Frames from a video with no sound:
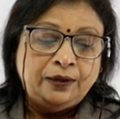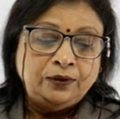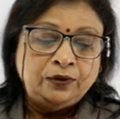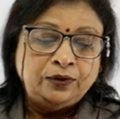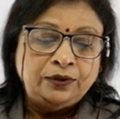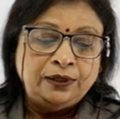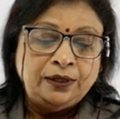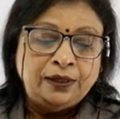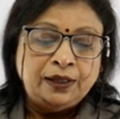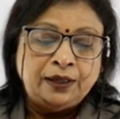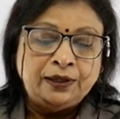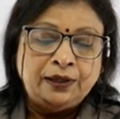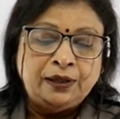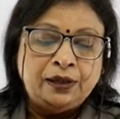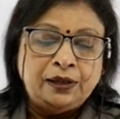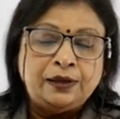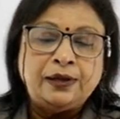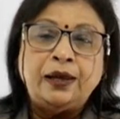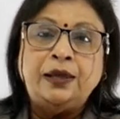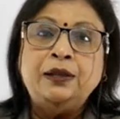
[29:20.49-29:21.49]
So these are the
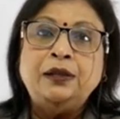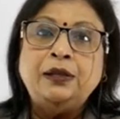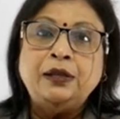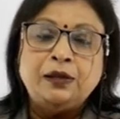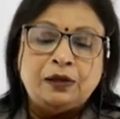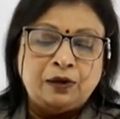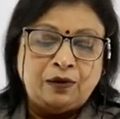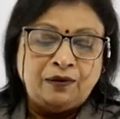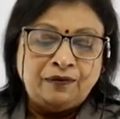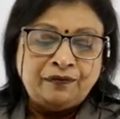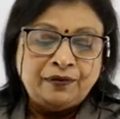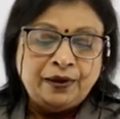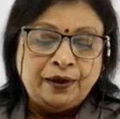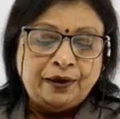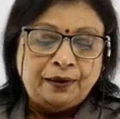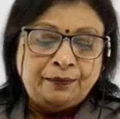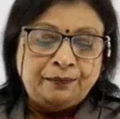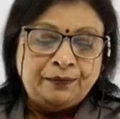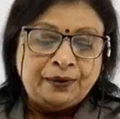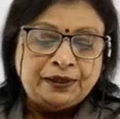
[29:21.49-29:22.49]
instances of
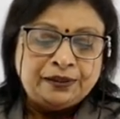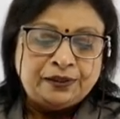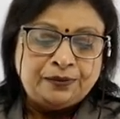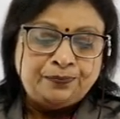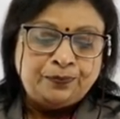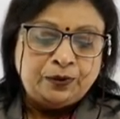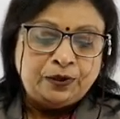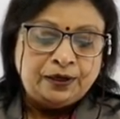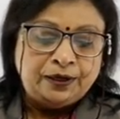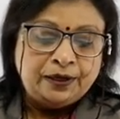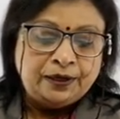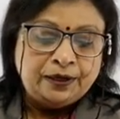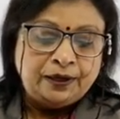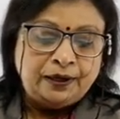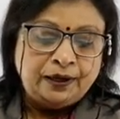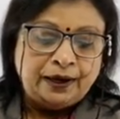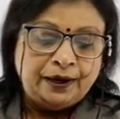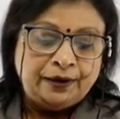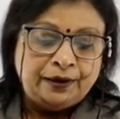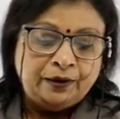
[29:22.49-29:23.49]
best
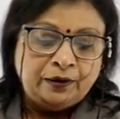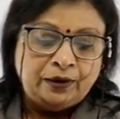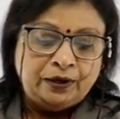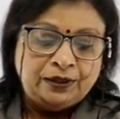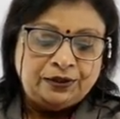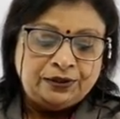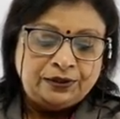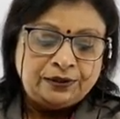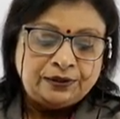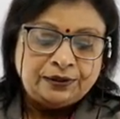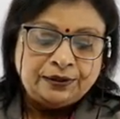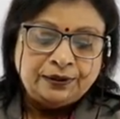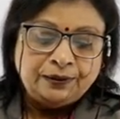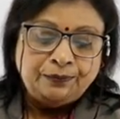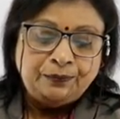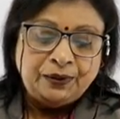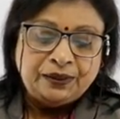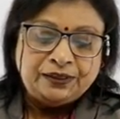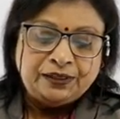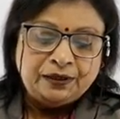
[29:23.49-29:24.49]
political ideologies,
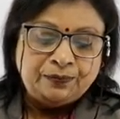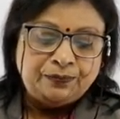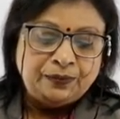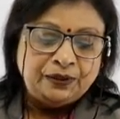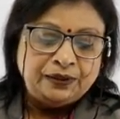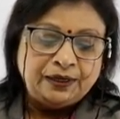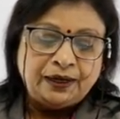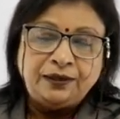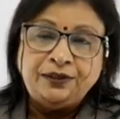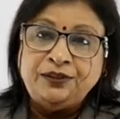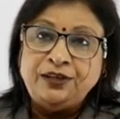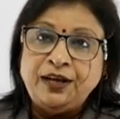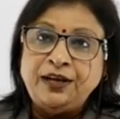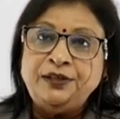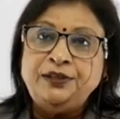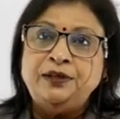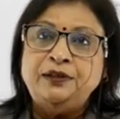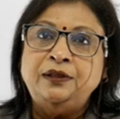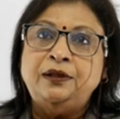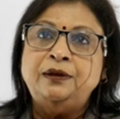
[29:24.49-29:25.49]
basic that
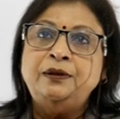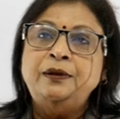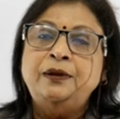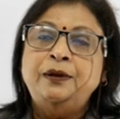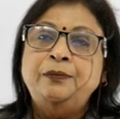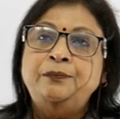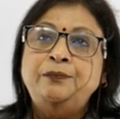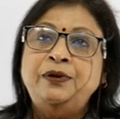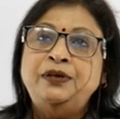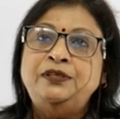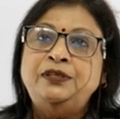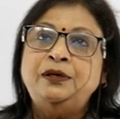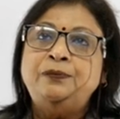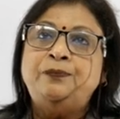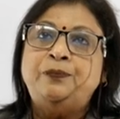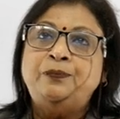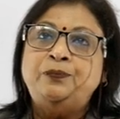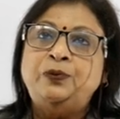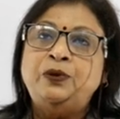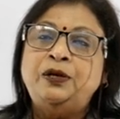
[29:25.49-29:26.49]
change in the
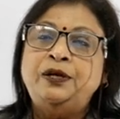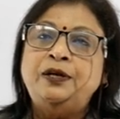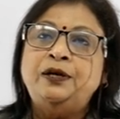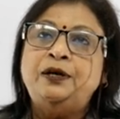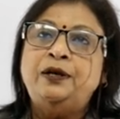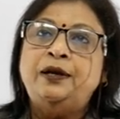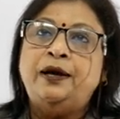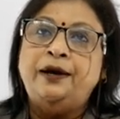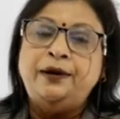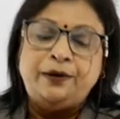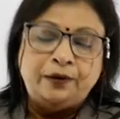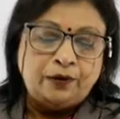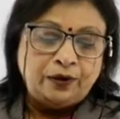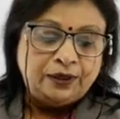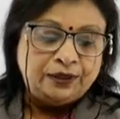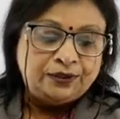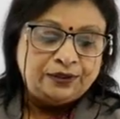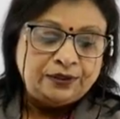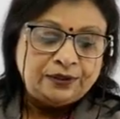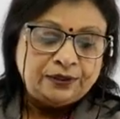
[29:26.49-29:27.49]
basic political
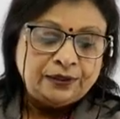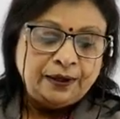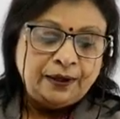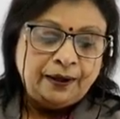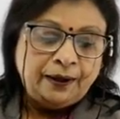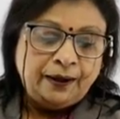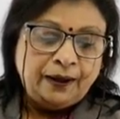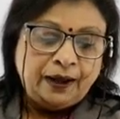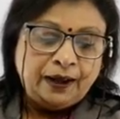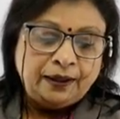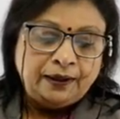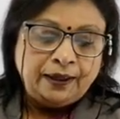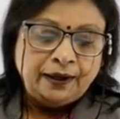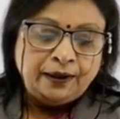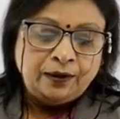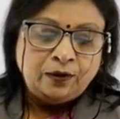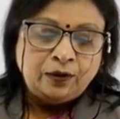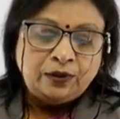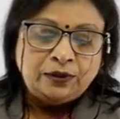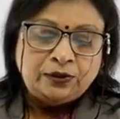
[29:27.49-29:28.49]
ideologies and they
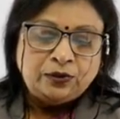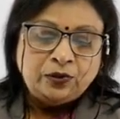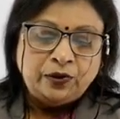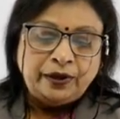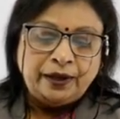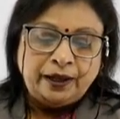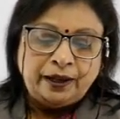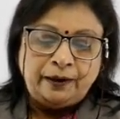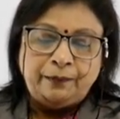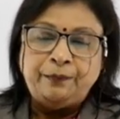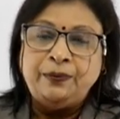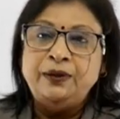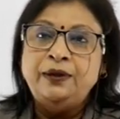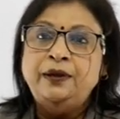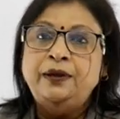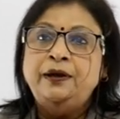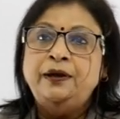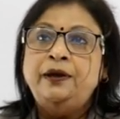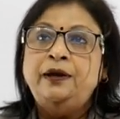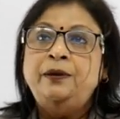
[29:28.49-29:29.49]
can also help
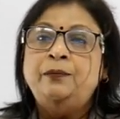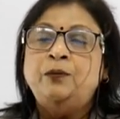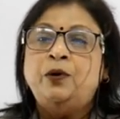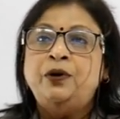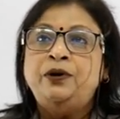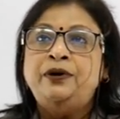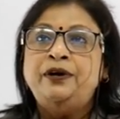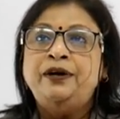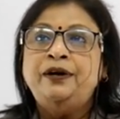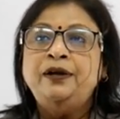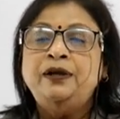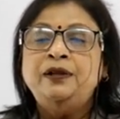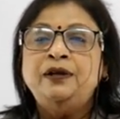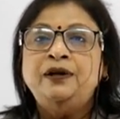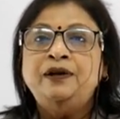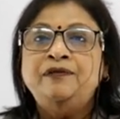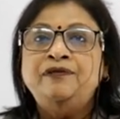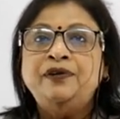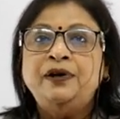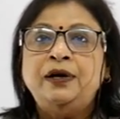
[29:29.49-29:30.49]
in moderating
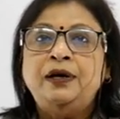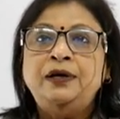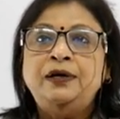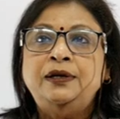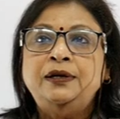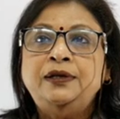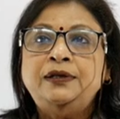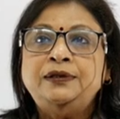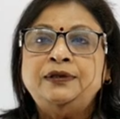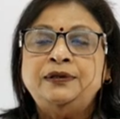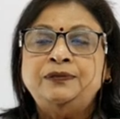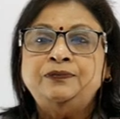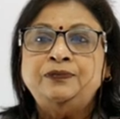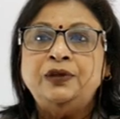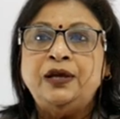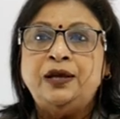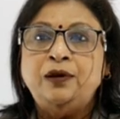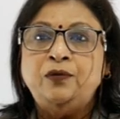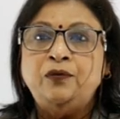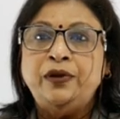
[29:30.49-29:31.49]
the difficulties
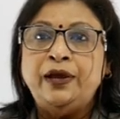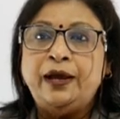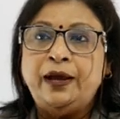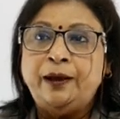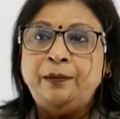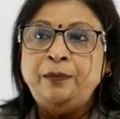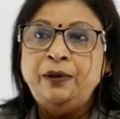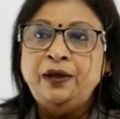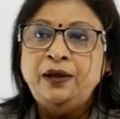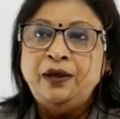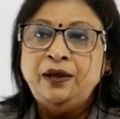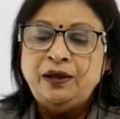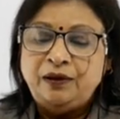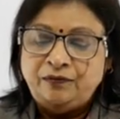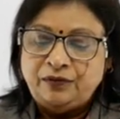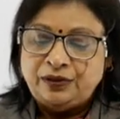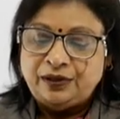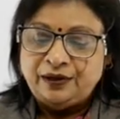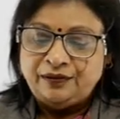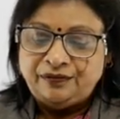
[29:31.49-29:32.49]
that we have
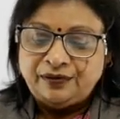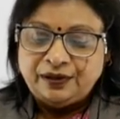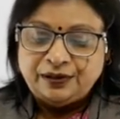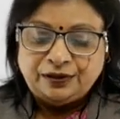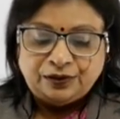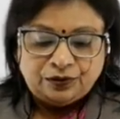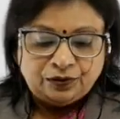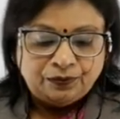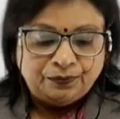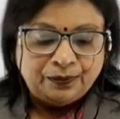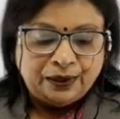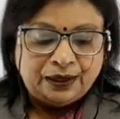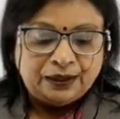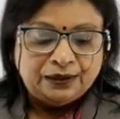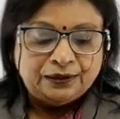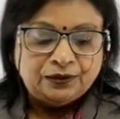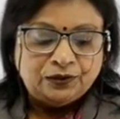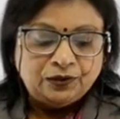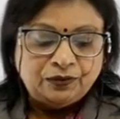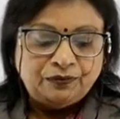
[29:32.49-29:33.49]
with reference to
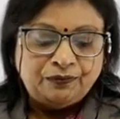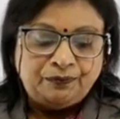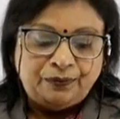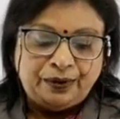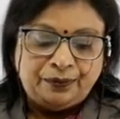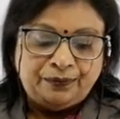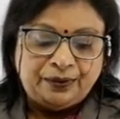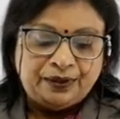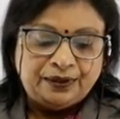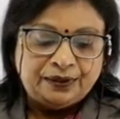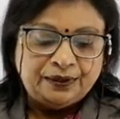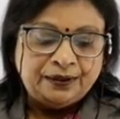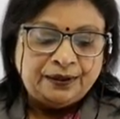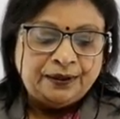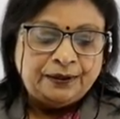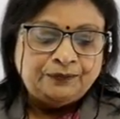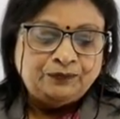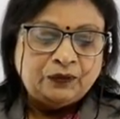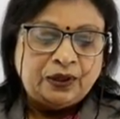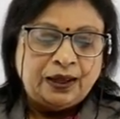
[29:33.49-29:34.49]
balance of payment.
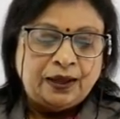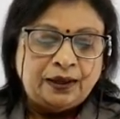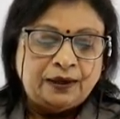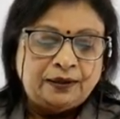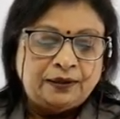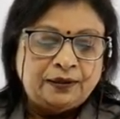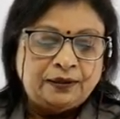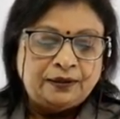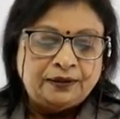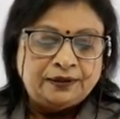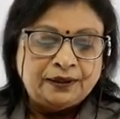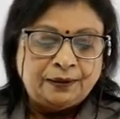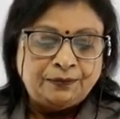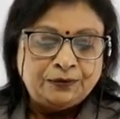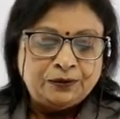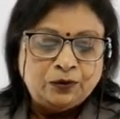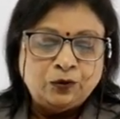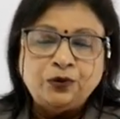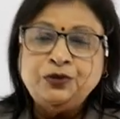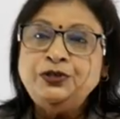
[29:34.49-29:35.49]
And uh,
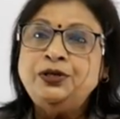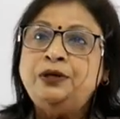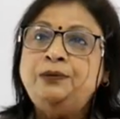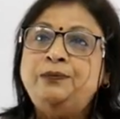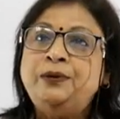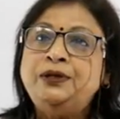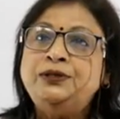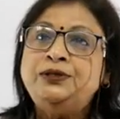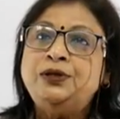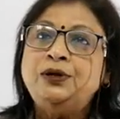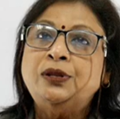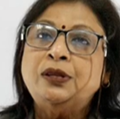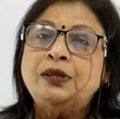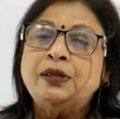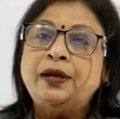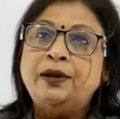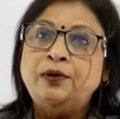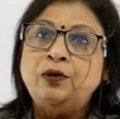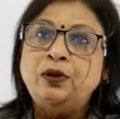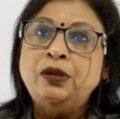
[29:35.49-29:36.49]
some social measures
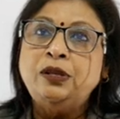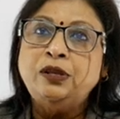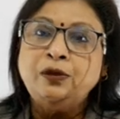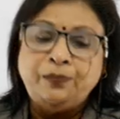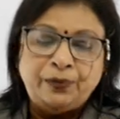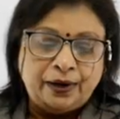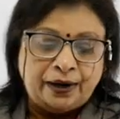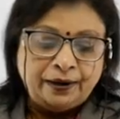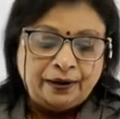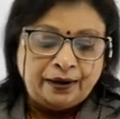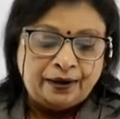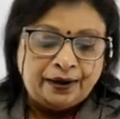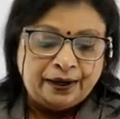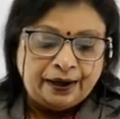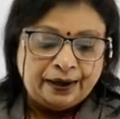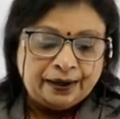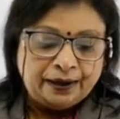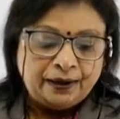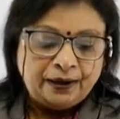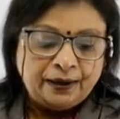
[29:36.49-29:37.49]
can also be
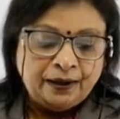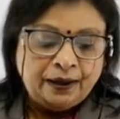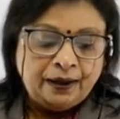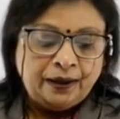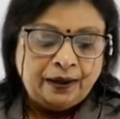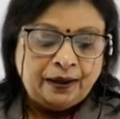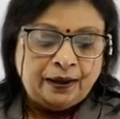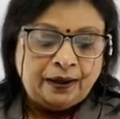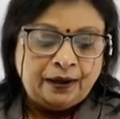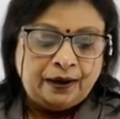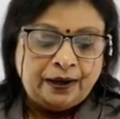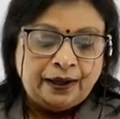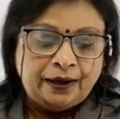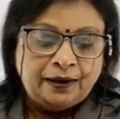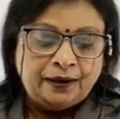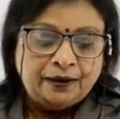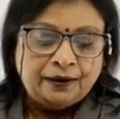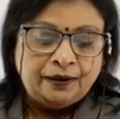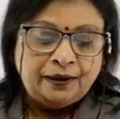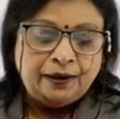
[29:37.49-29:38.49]
undertaken
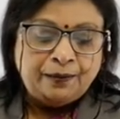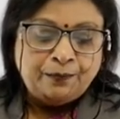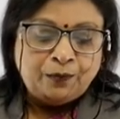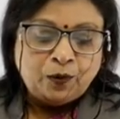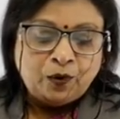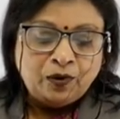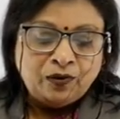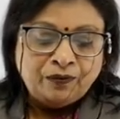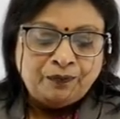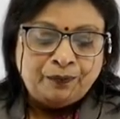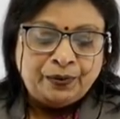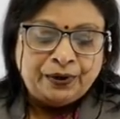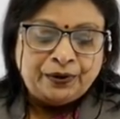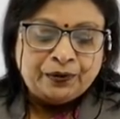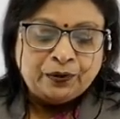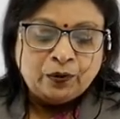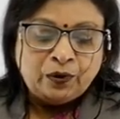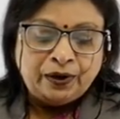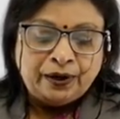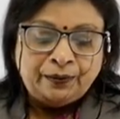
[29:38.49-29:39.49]
like uh, import of
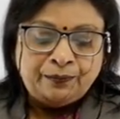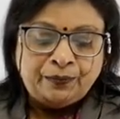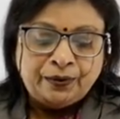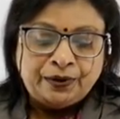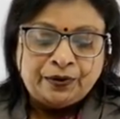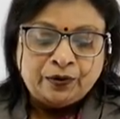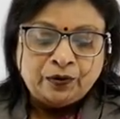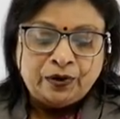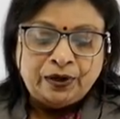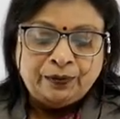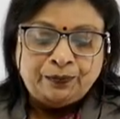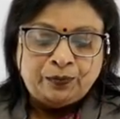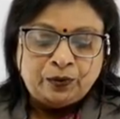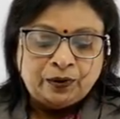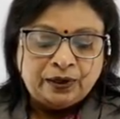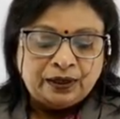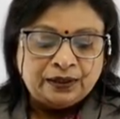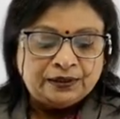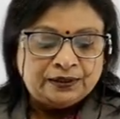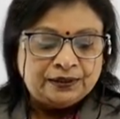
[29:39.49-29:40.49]
petrol and petroleum
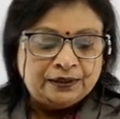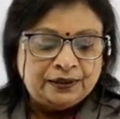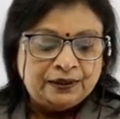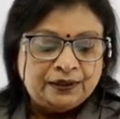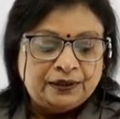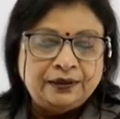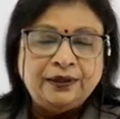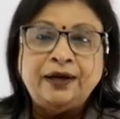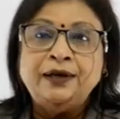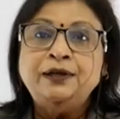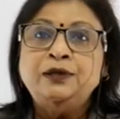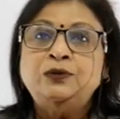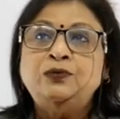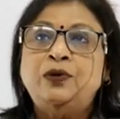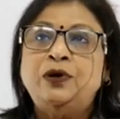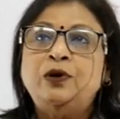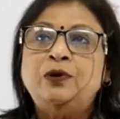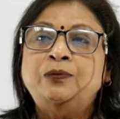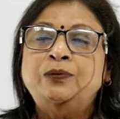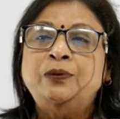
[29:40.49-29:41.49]
products. That is
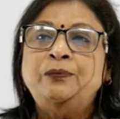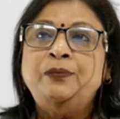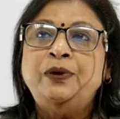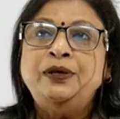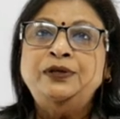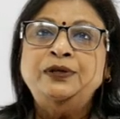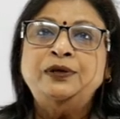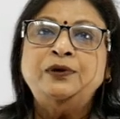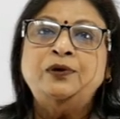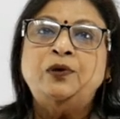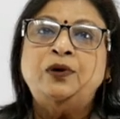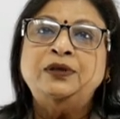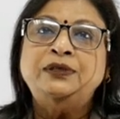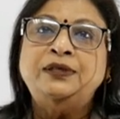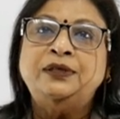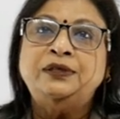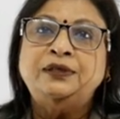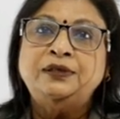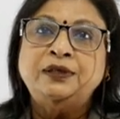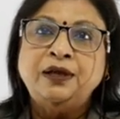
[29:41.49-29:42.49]
one of the major
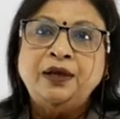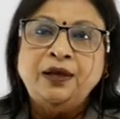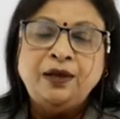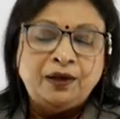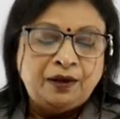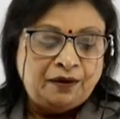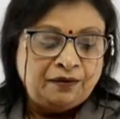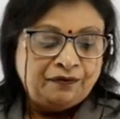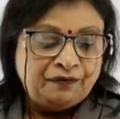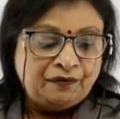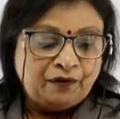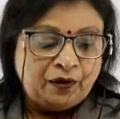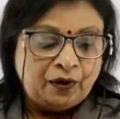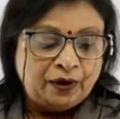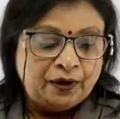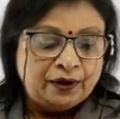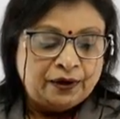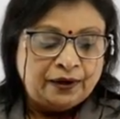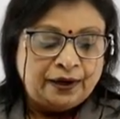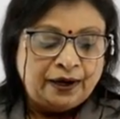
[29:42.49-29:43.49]
causes
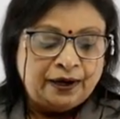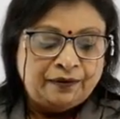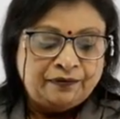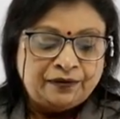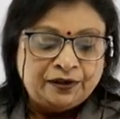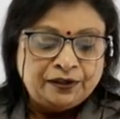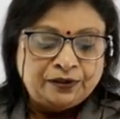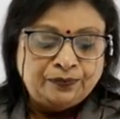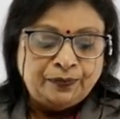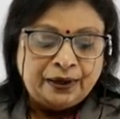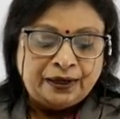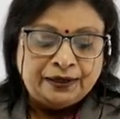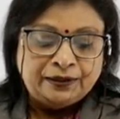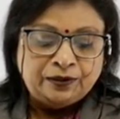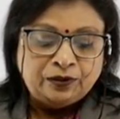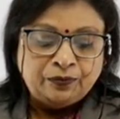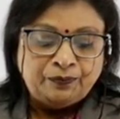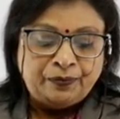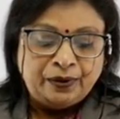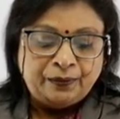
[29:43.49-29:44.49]
for uh, adverse
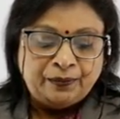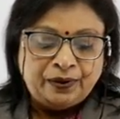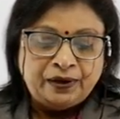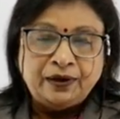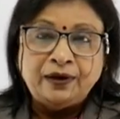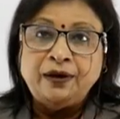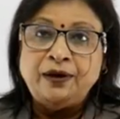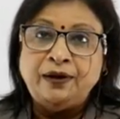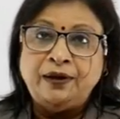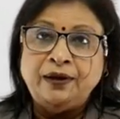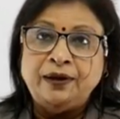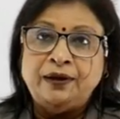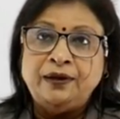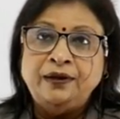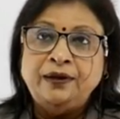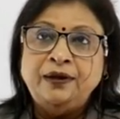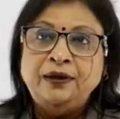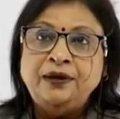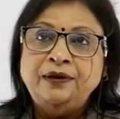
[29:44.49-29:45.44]
balance of payment in India.